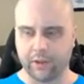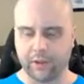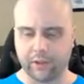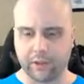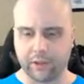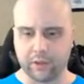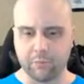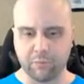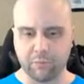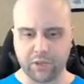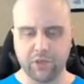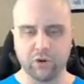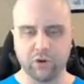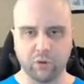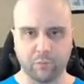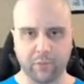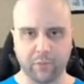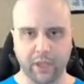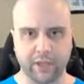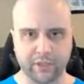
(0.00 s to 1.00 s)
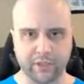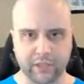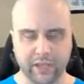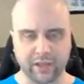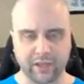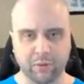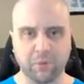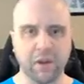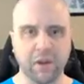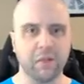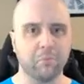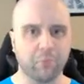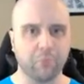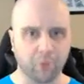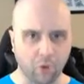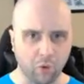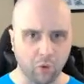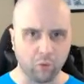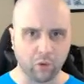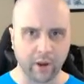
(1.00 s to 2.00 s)
computer-based, like creating
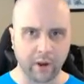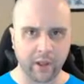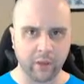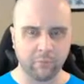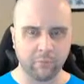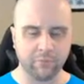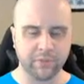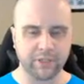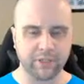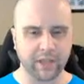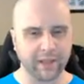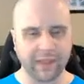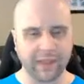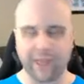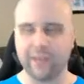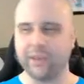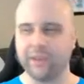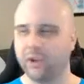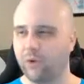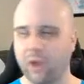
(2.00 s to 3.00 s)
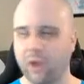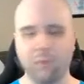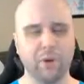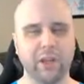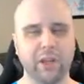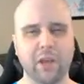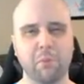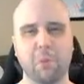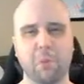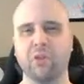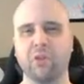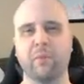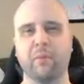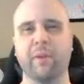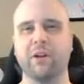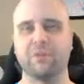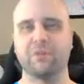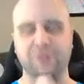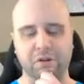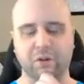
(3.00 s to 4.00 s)
programs. I want to come up with a
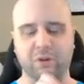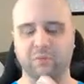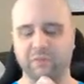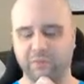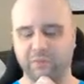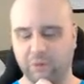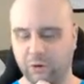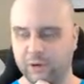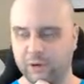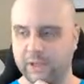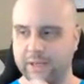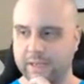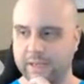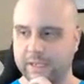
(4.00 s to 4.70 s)
better term for it